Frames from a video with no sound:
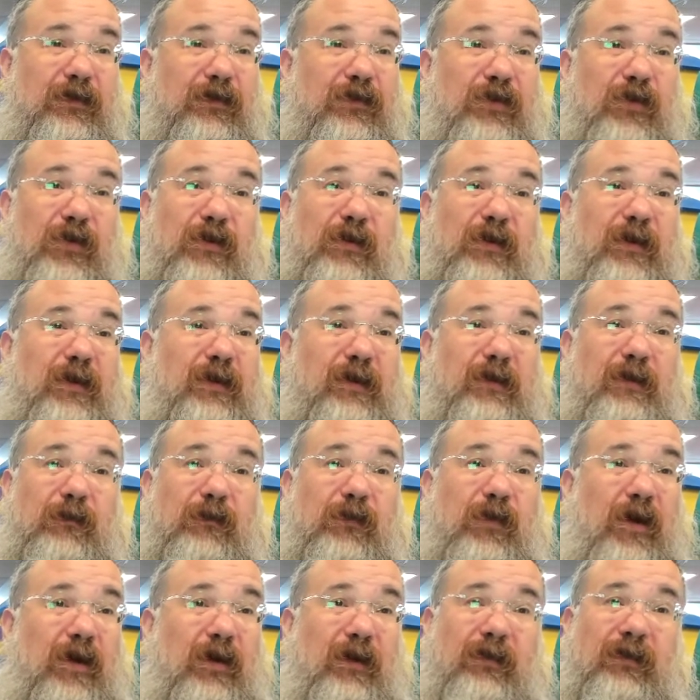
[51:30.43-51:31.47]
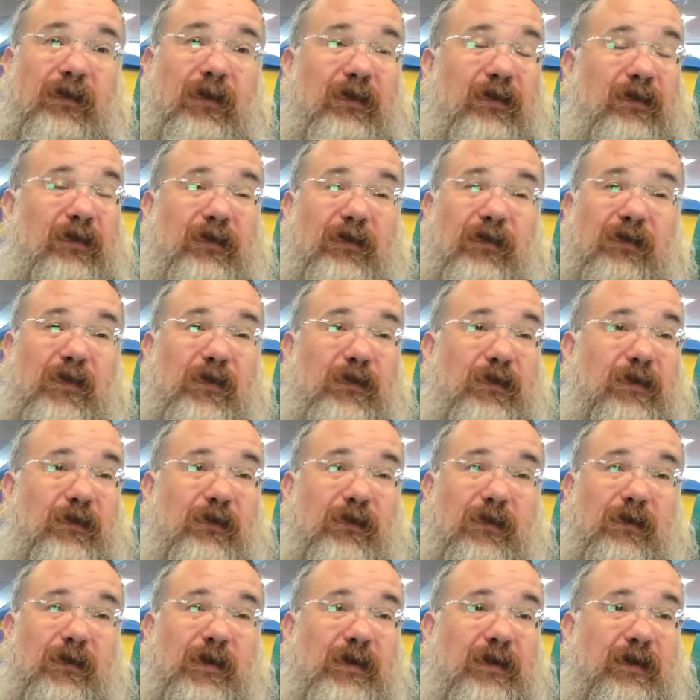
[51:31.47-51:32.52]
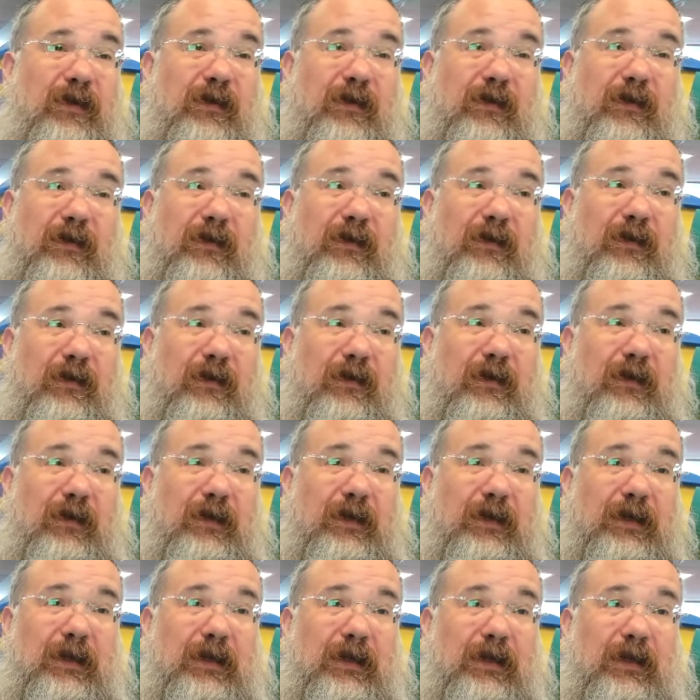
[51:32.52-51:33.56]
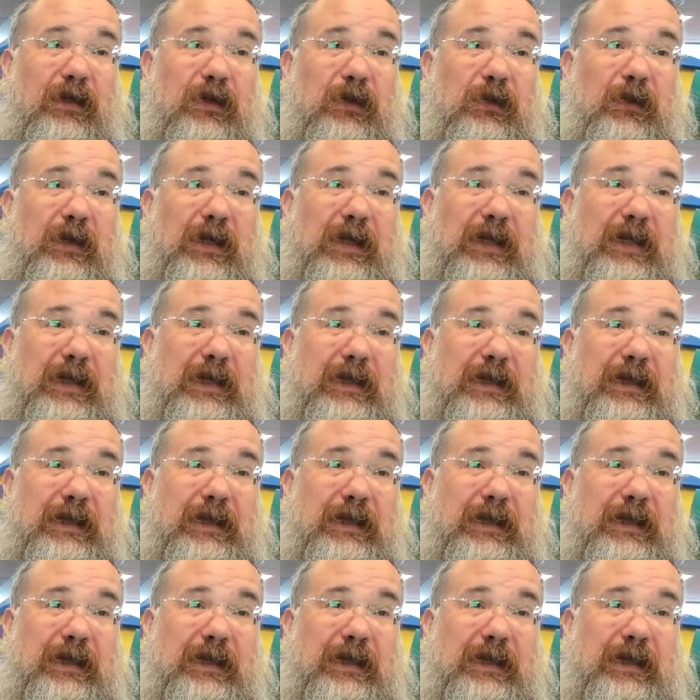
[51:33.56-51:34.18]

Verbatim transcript: to Paula says it's. We, what?